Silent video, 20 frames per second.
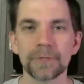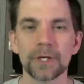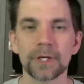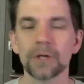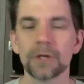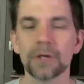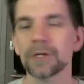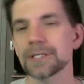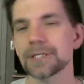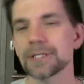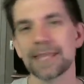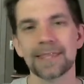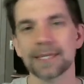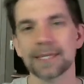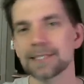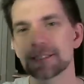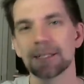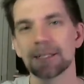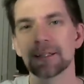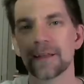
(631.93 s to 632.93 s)
Girls, I
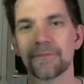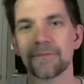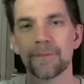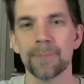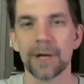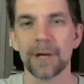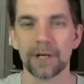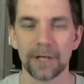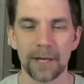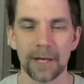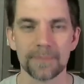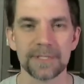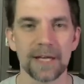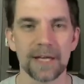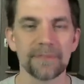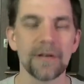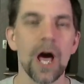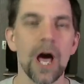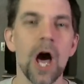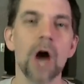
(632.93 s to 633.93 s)
think, still love the Buttercup
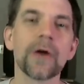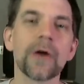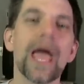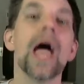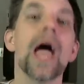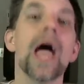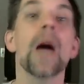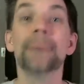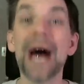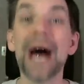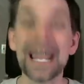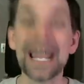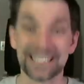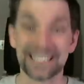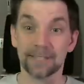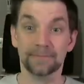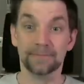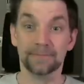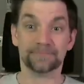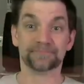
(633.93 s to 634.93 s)
stuff. Okay,
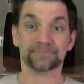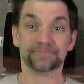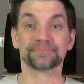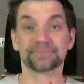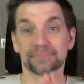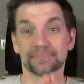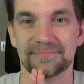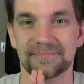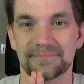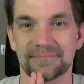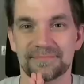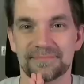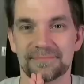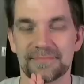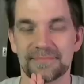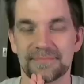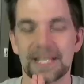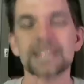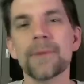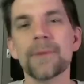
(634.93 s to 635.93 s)
but
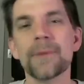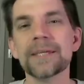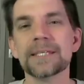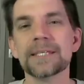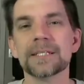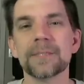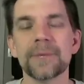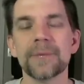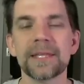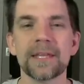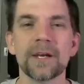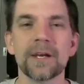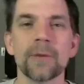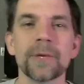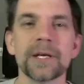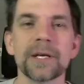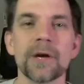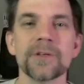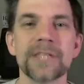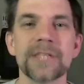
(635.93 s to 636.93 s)
it's amazing to me that
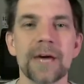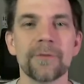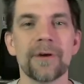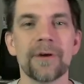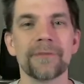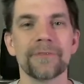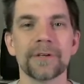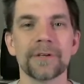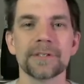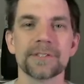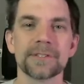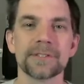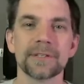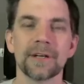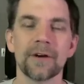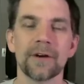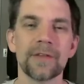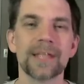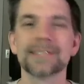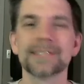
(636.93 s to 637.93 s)
nobody knows that reference,
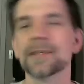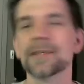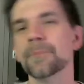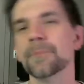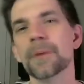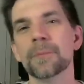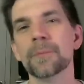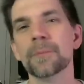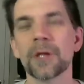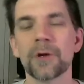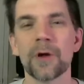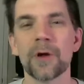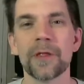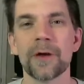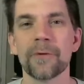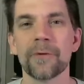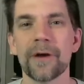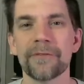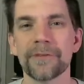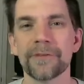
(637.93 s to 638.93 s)
or that some people don't know
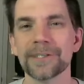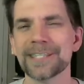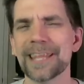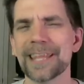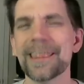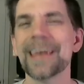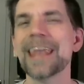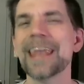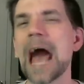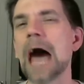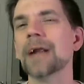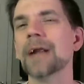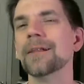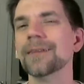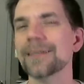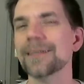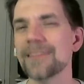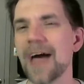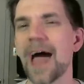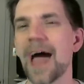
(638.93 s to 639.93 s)
that reference. And then not
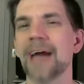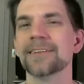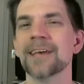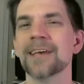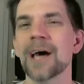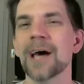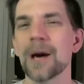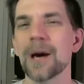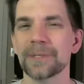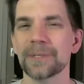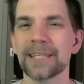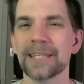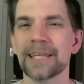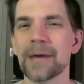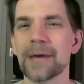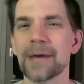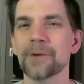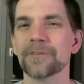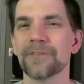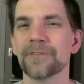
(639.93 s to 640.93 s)
only that, but then
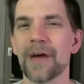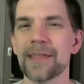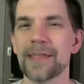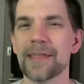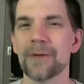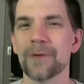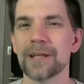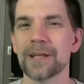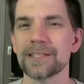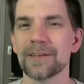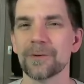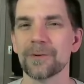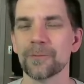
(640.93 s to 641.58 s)
they would find that